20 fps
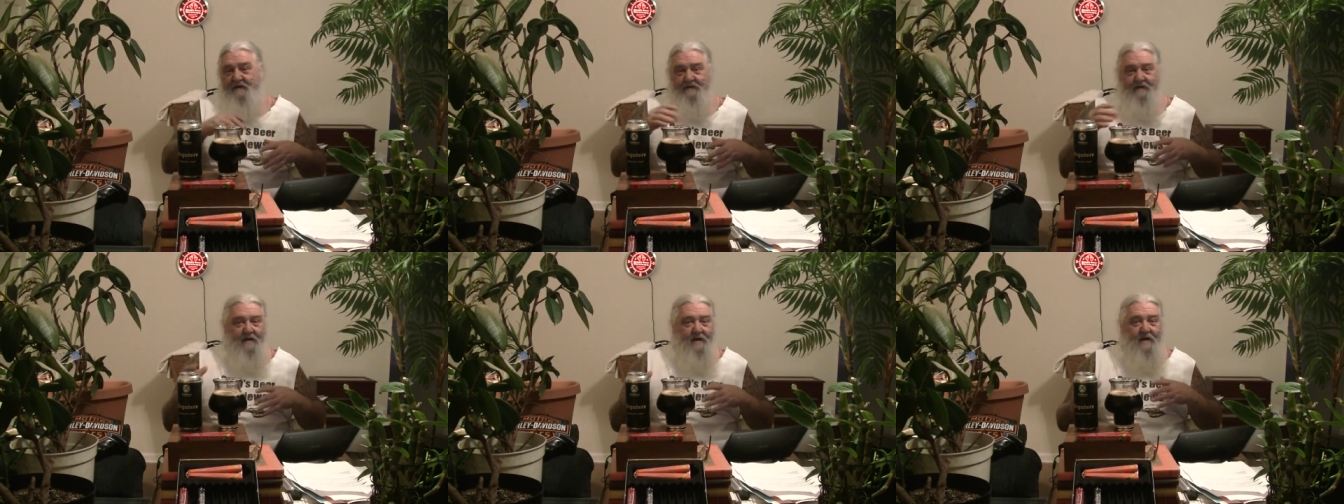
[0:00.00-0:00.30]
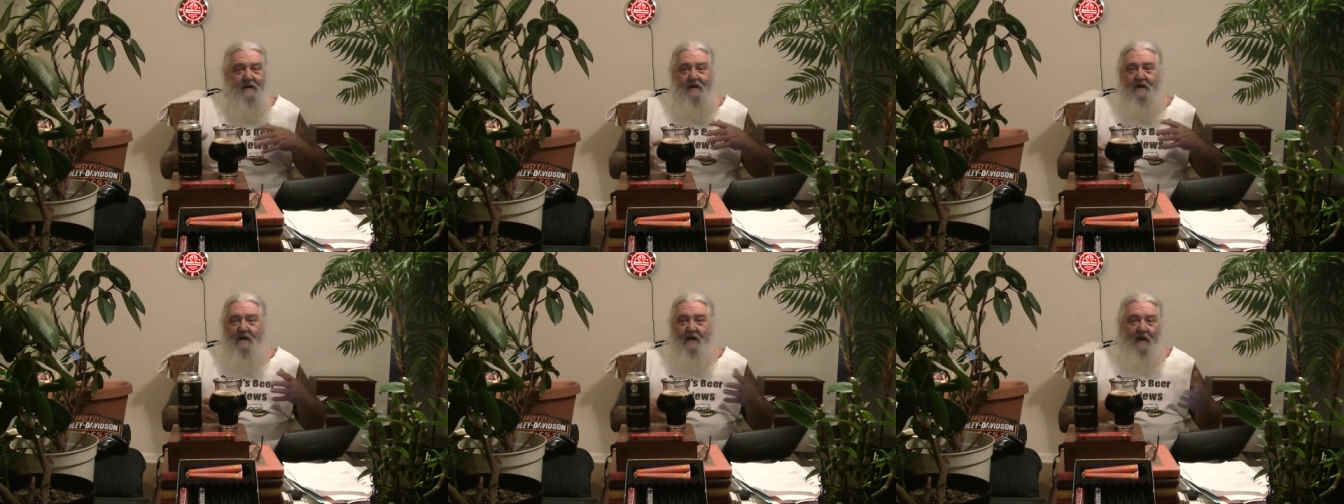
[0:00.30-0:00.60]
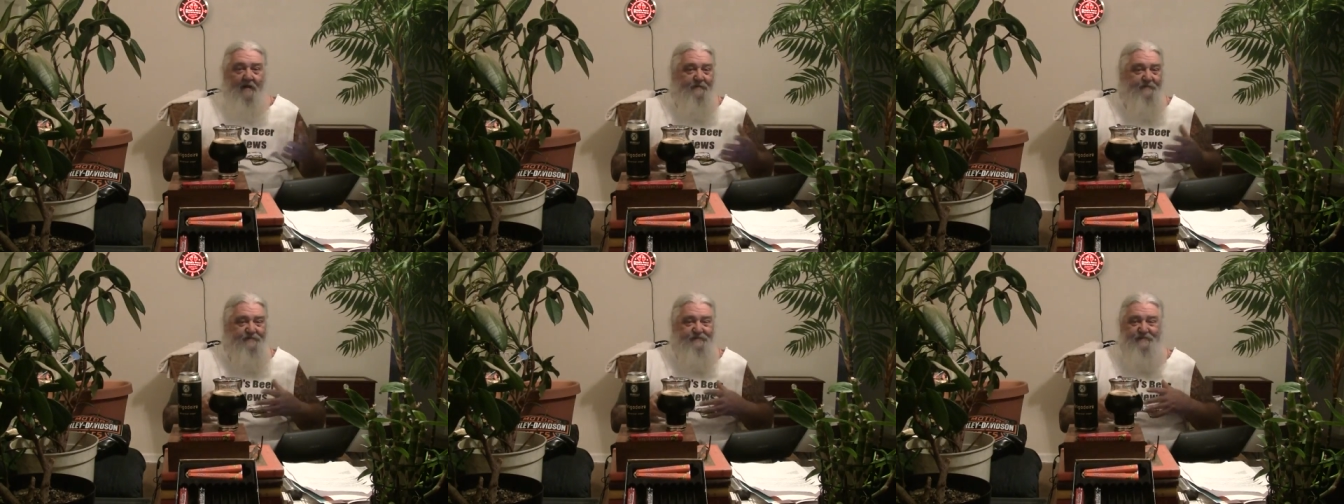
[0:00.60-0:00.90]
and
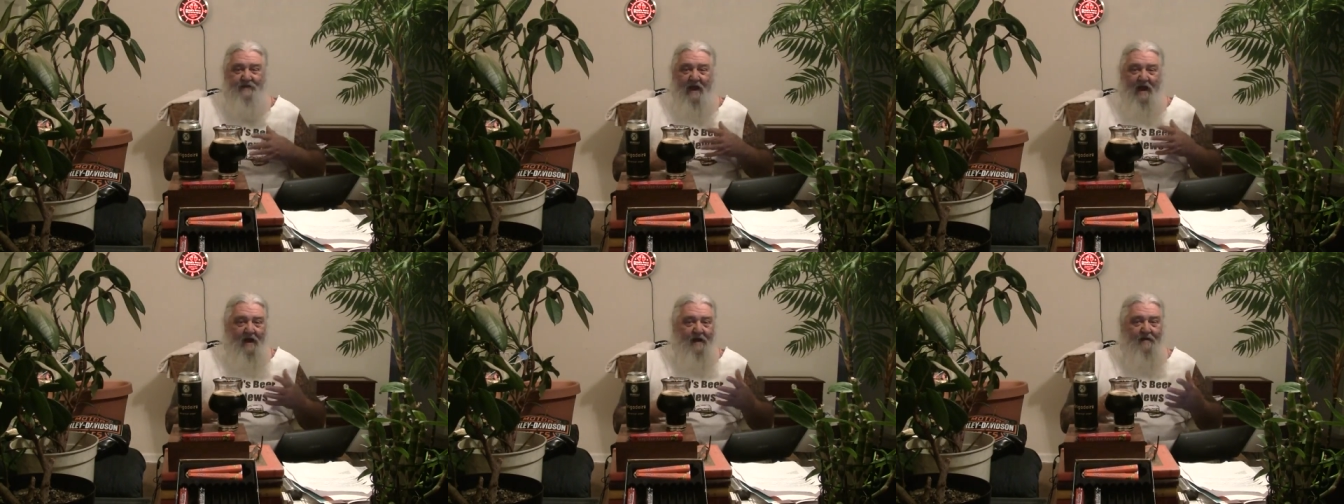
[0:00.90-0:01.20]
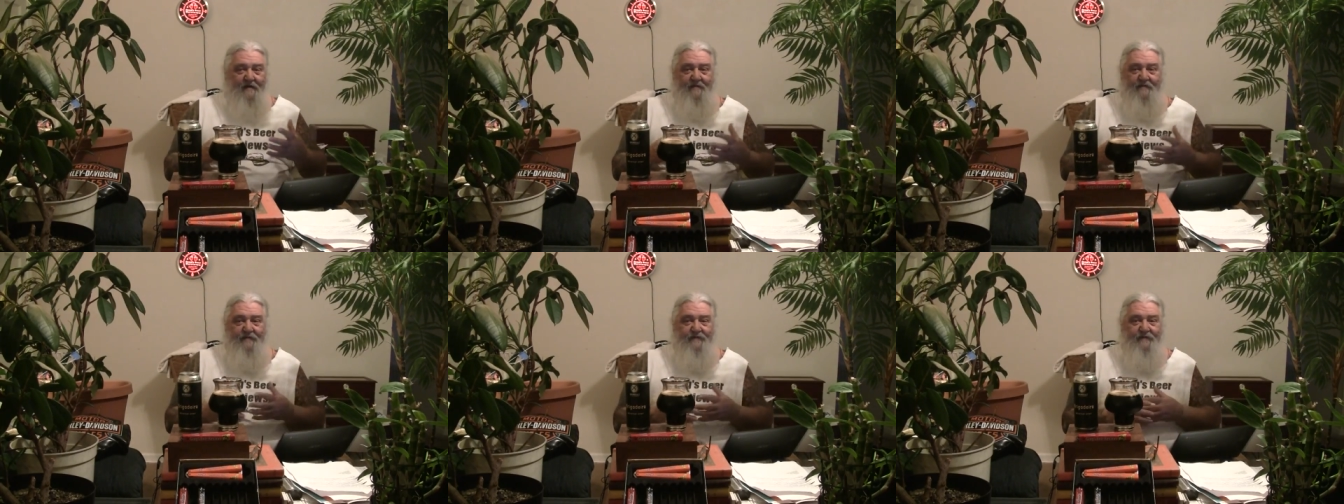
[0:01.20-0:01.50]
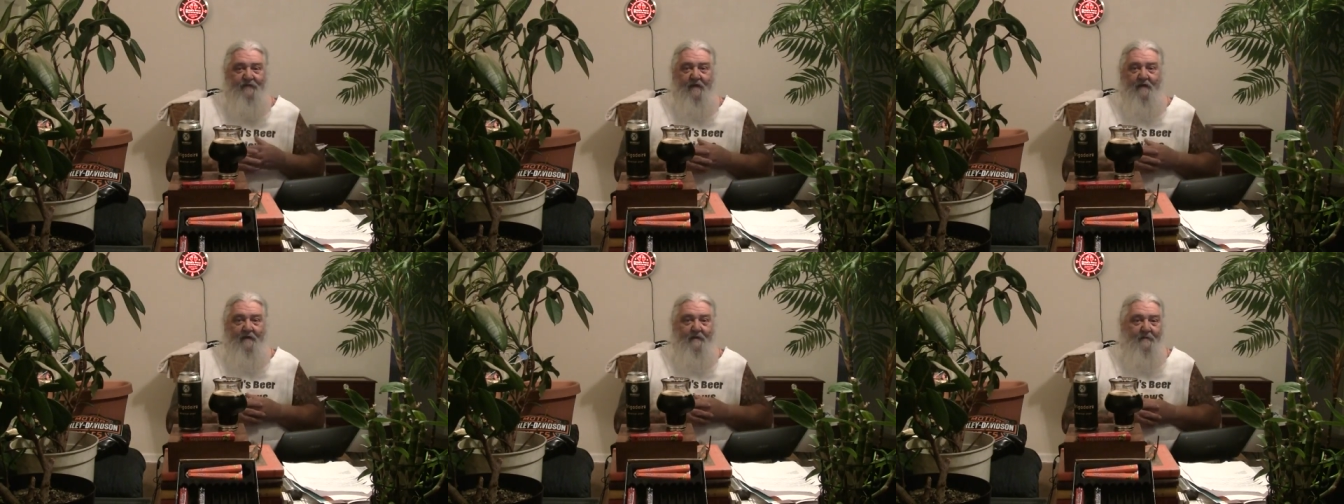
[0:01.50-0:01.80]
other styles.
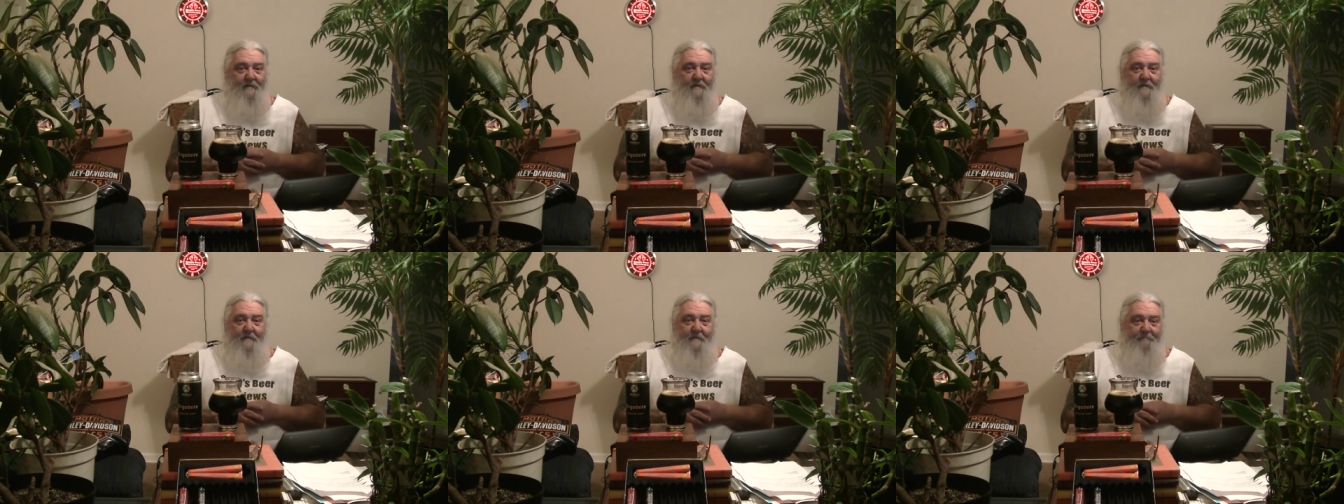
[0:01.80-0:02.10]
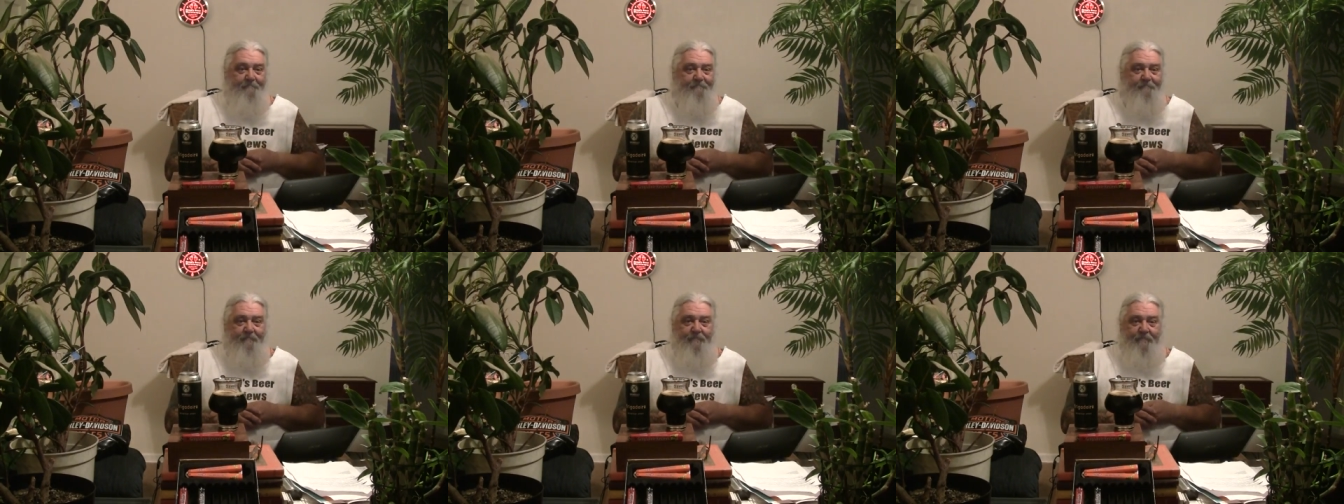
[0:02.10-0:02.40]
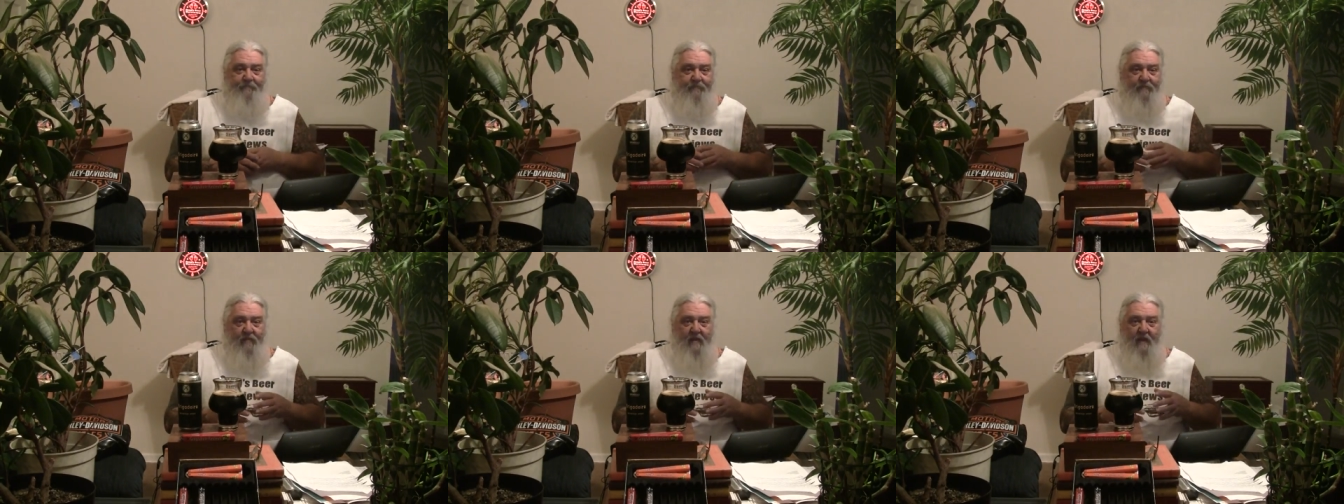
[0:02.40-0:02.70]
Uh,
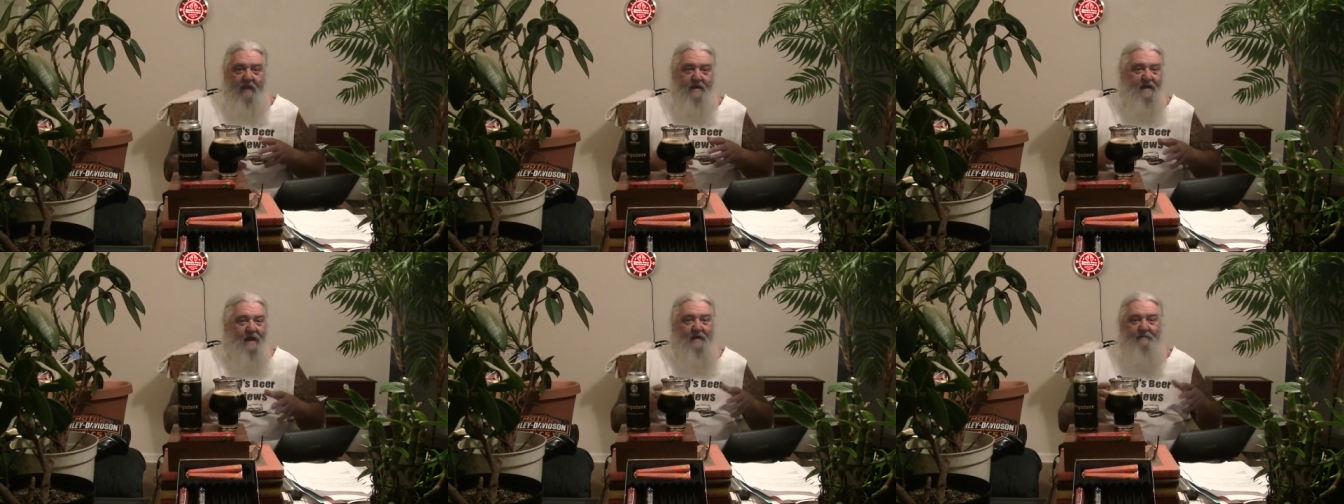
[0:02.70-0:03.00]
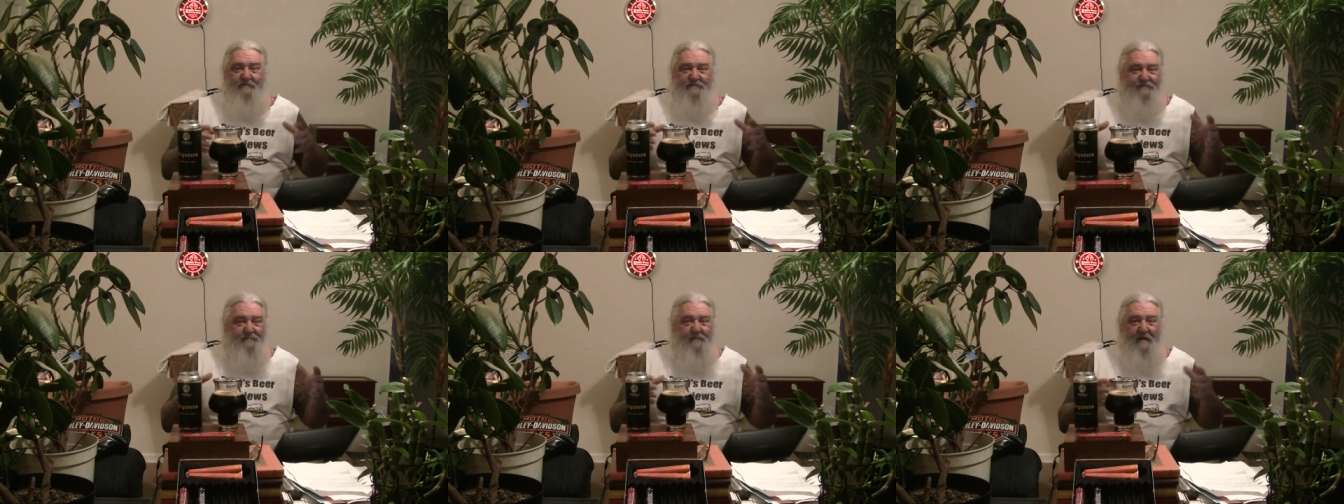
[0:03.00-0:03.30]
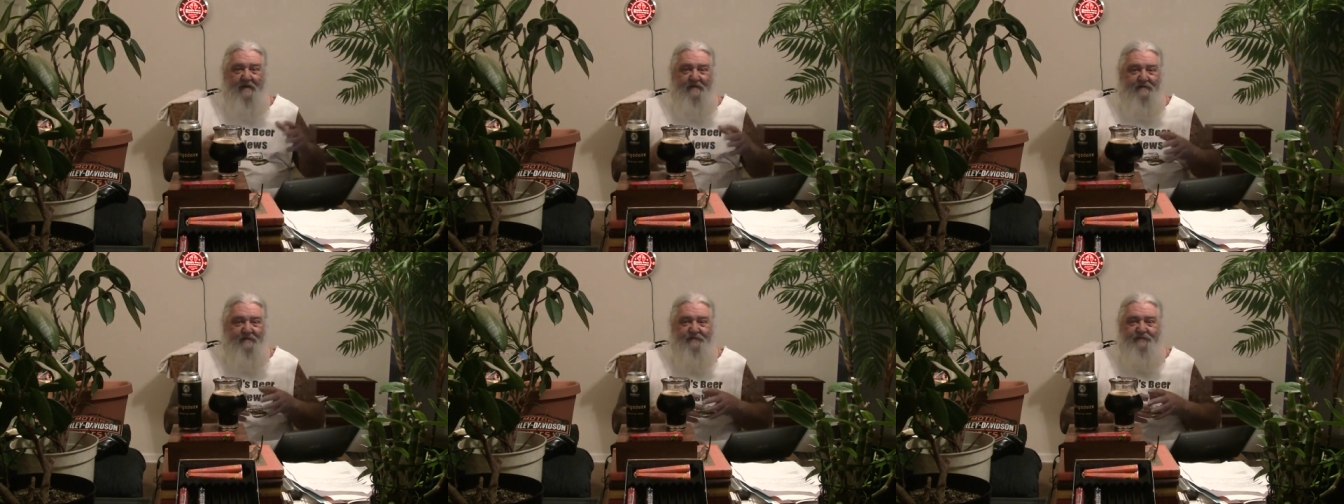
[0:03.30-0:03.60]
and I've
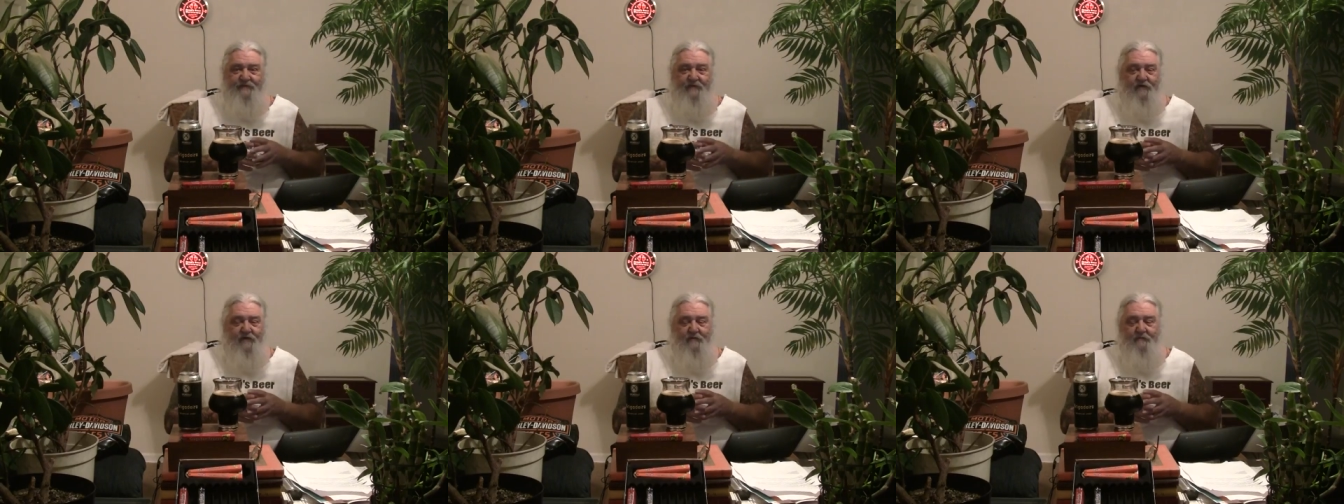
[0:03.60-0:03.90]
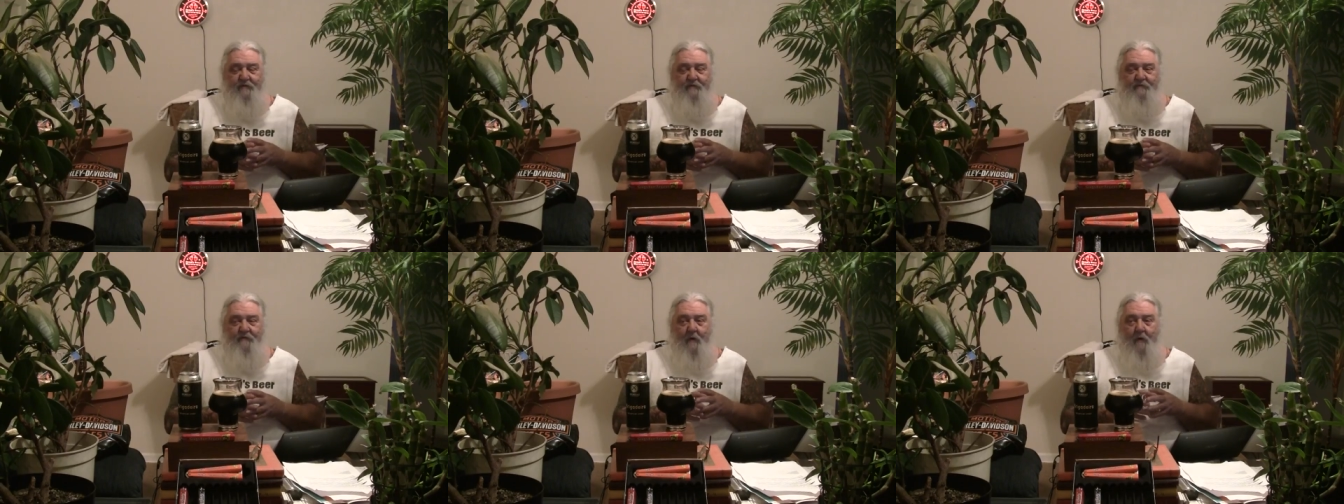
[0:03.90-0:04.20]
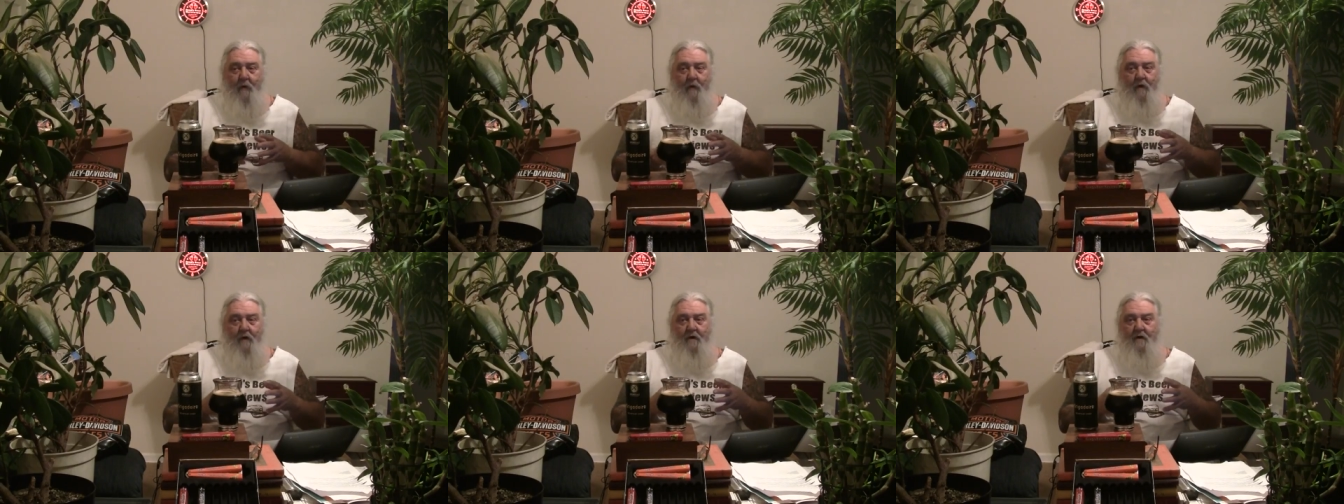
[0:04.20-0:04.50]
explained this to you
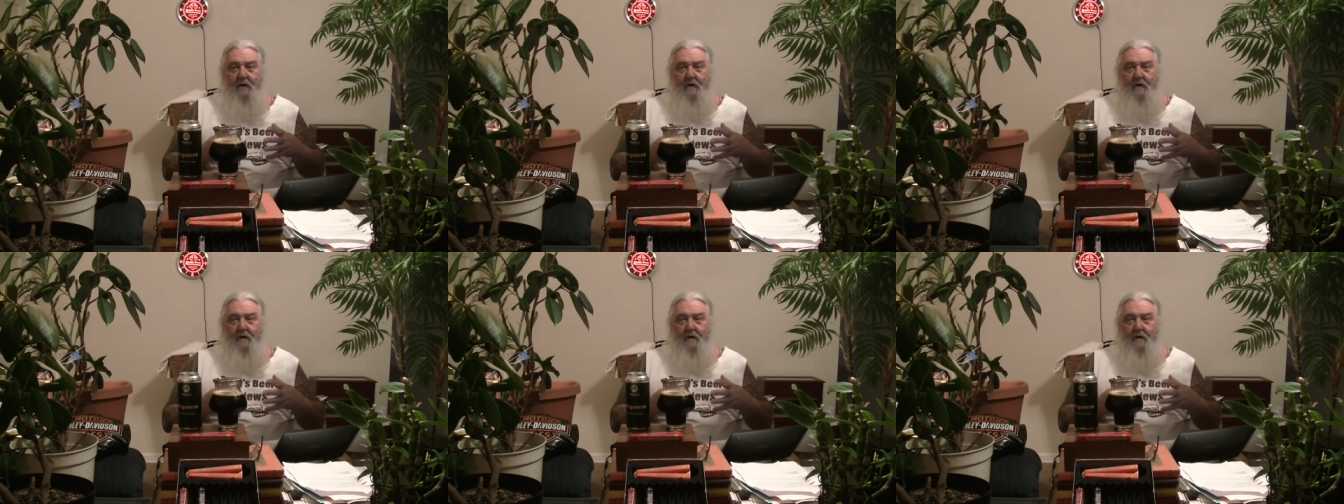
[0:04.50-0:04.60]
before.